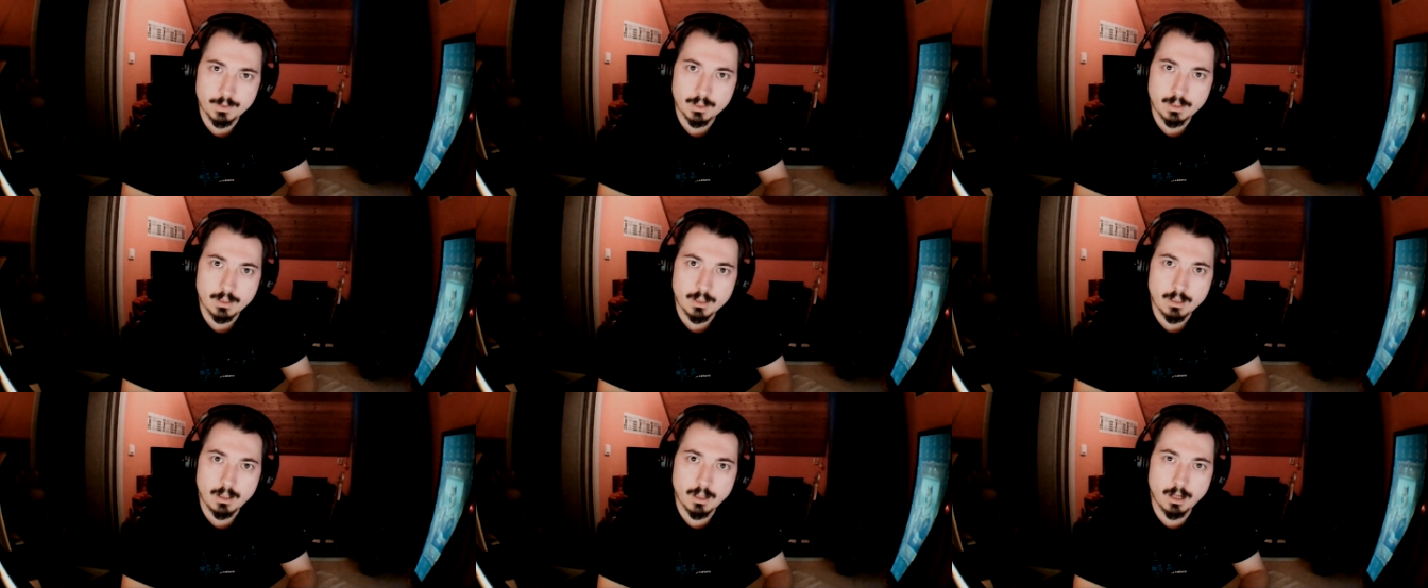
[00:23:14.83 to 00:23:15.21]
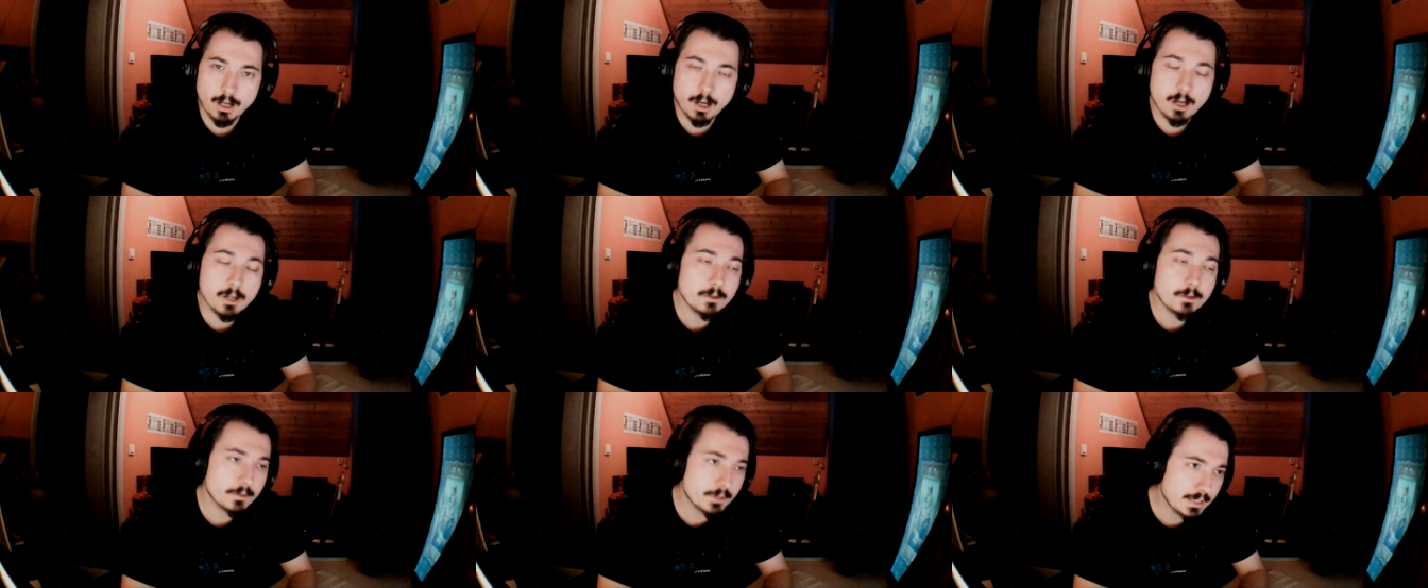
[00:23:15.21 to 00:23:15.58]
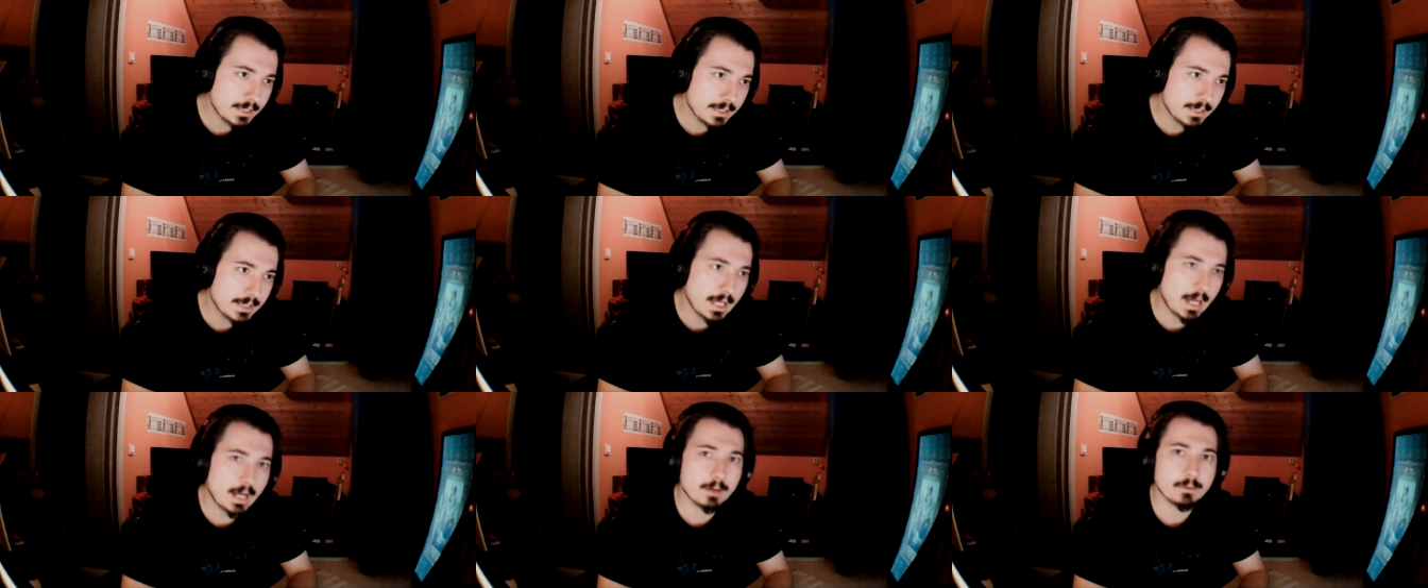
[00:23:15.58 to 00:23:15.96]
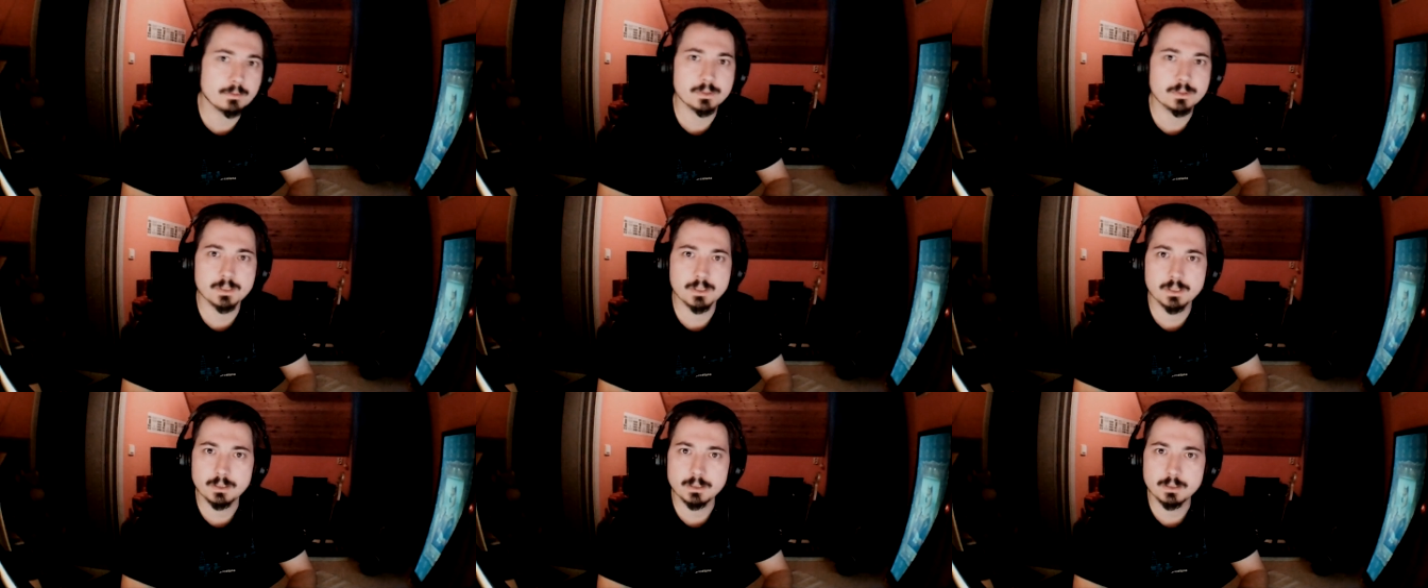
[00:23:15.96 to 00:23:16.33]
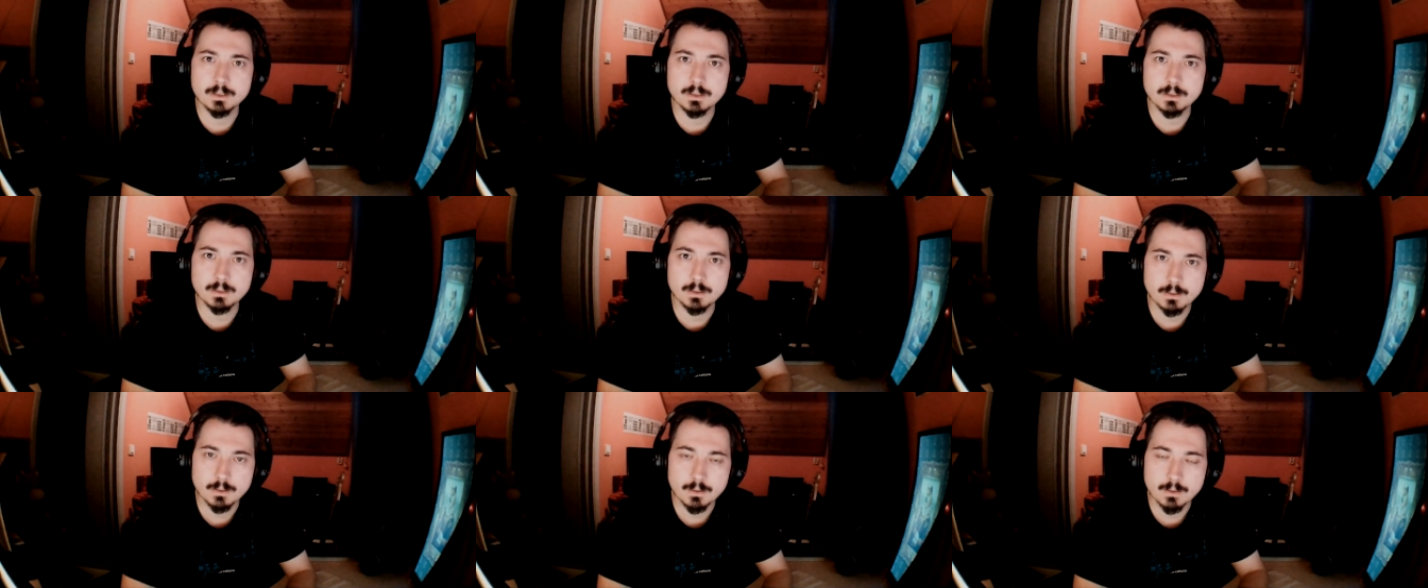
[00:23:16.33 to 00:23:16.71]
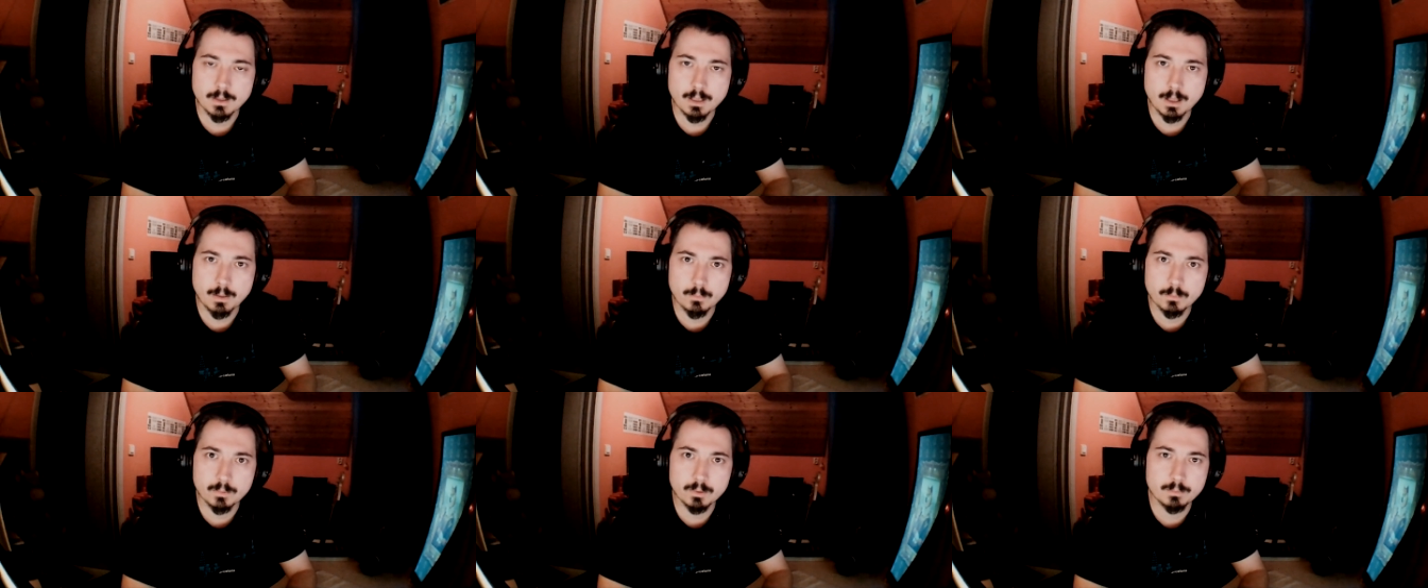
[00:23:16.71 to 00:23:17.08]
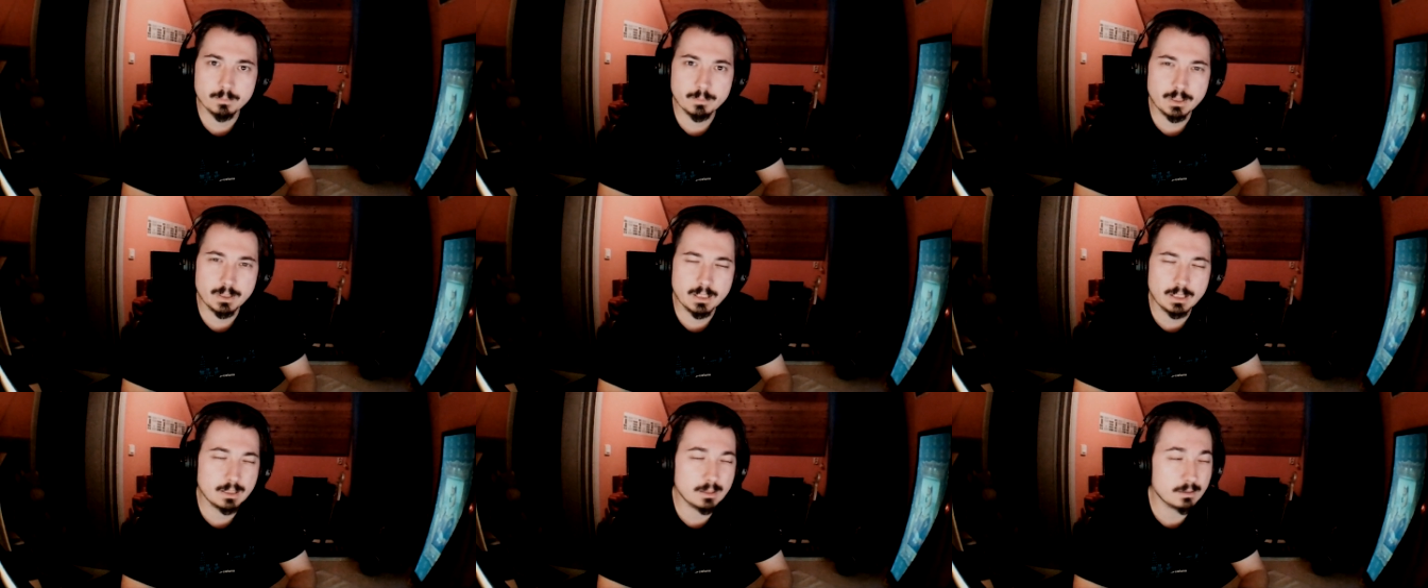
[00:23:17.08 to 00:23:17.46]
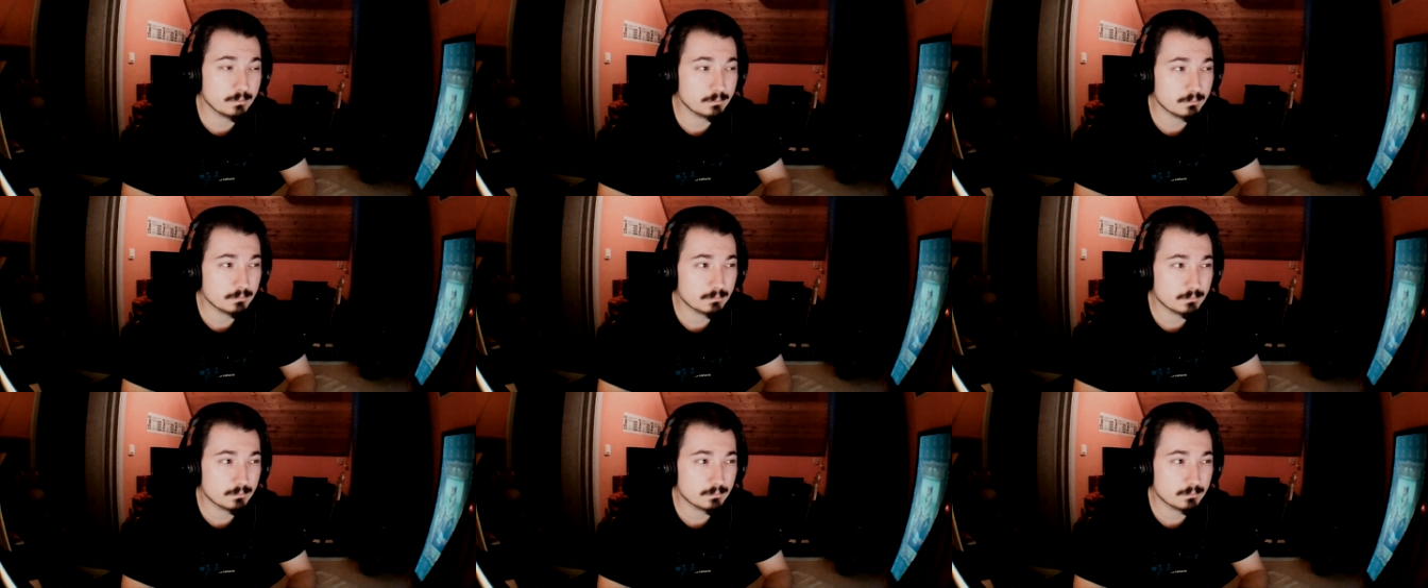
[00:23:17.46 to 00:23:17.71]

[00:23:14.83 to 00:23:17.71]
100,000? That would be